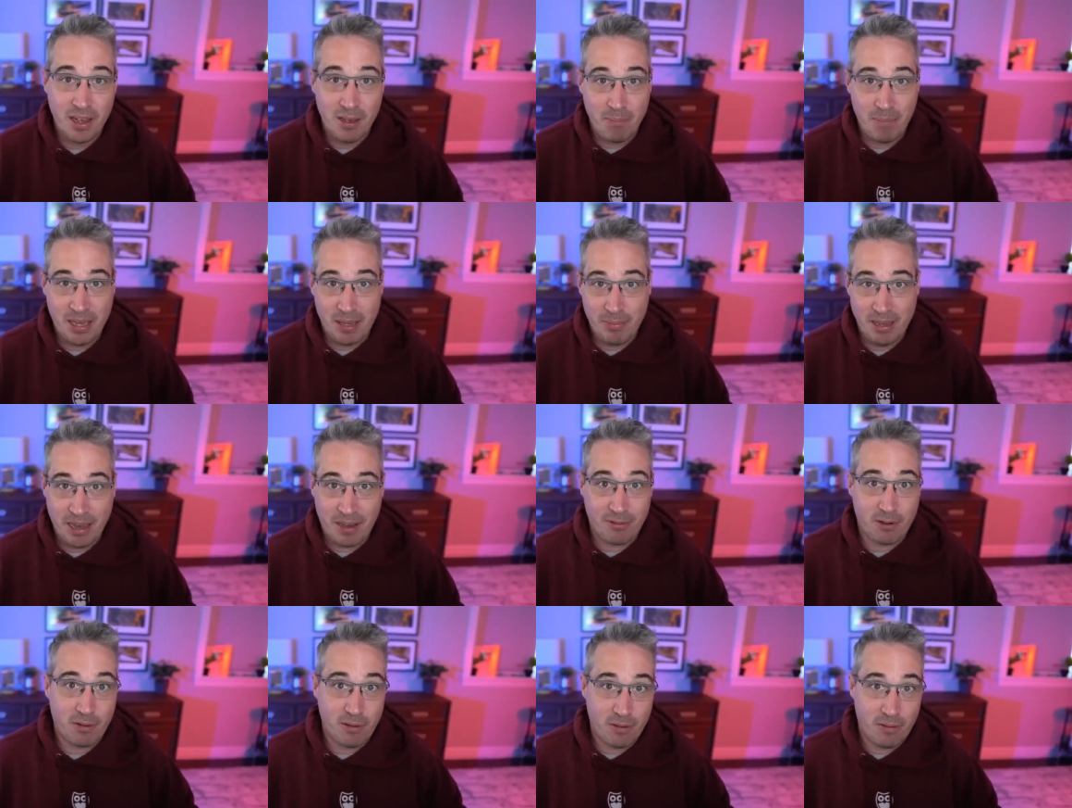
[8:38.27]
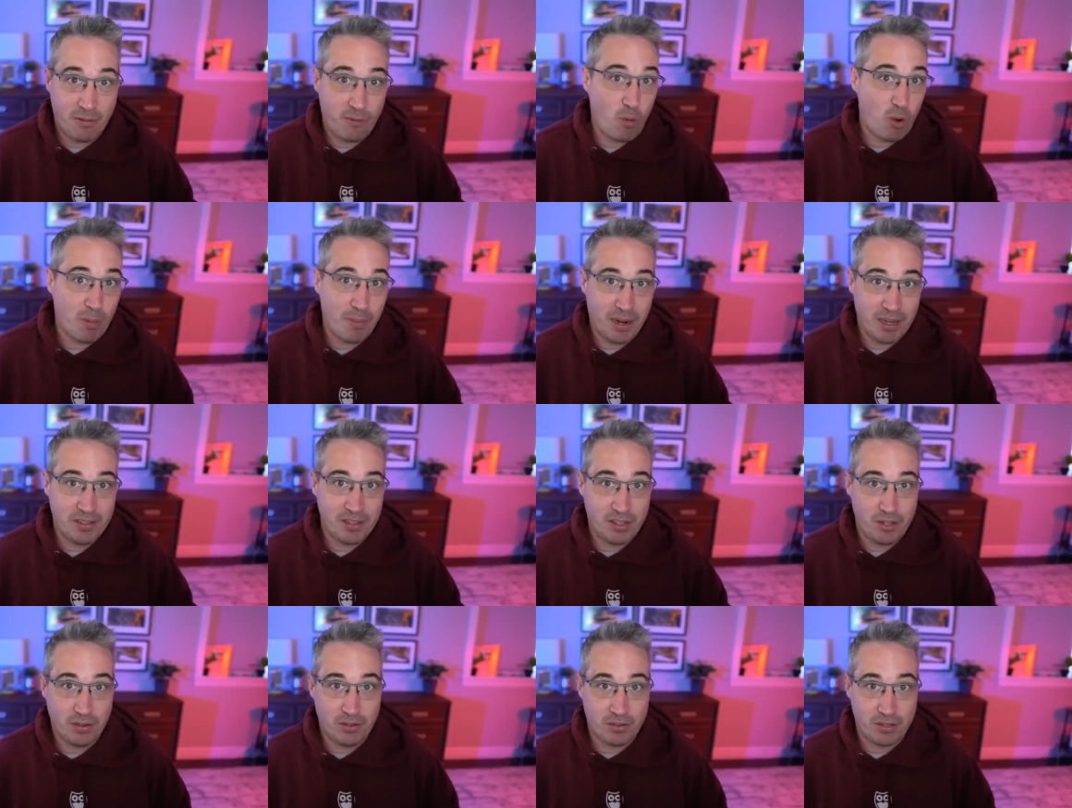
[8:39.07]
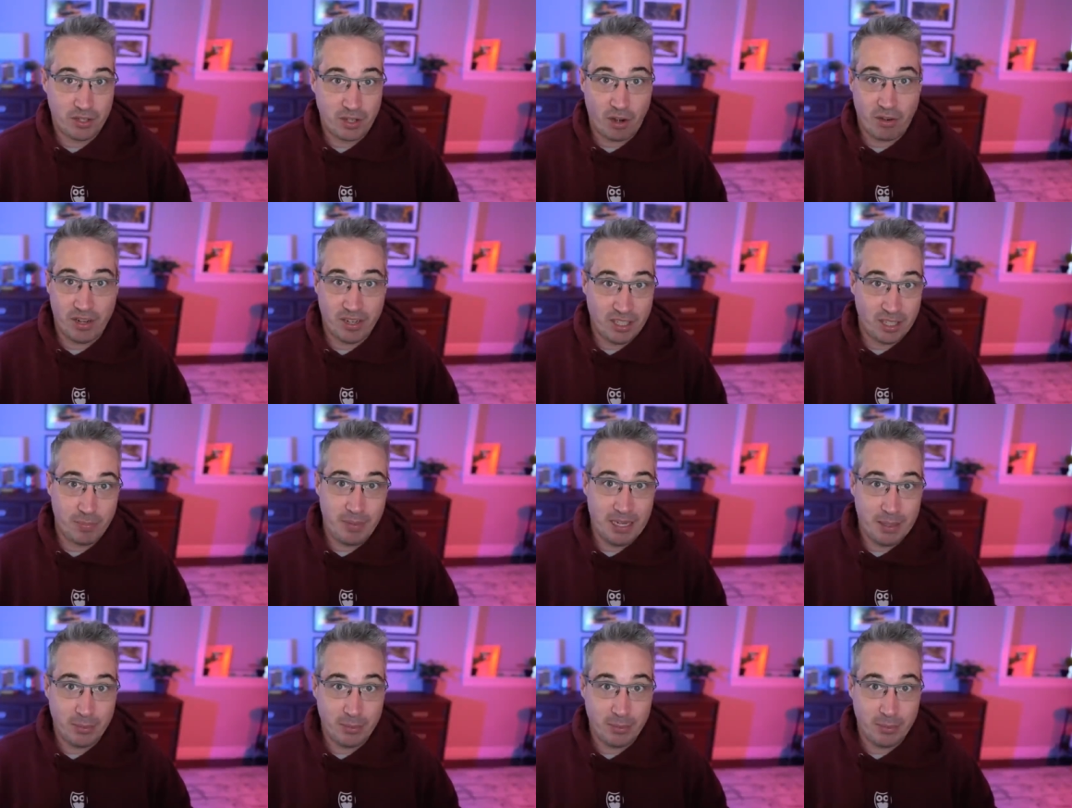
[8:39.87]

maybe after 4 months, you're starting to be